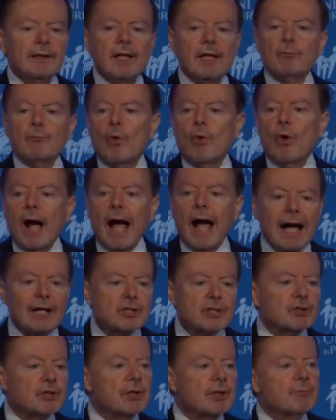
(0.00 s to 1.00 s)
that will
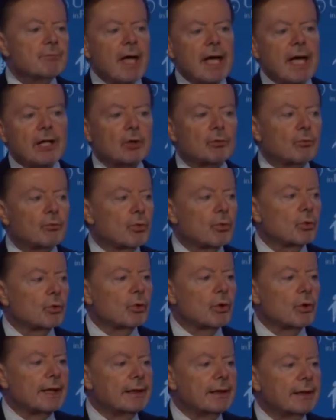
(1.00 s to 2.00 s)
actually make a
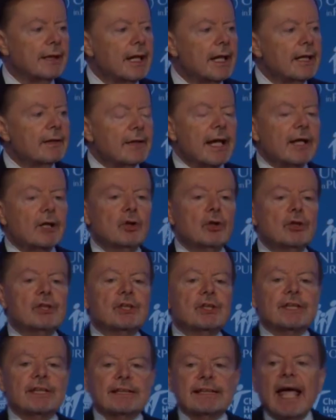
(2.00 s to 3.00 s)
ruling that
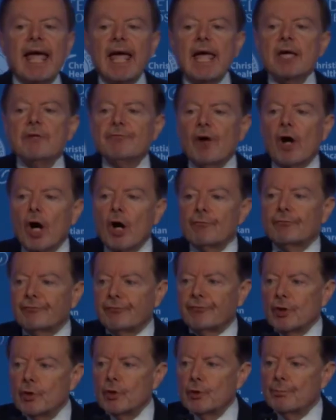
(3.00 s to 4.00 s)
could save a
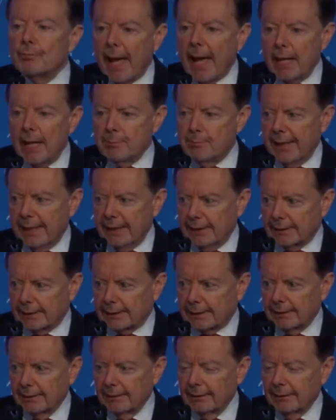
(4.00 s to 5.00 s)
few babies.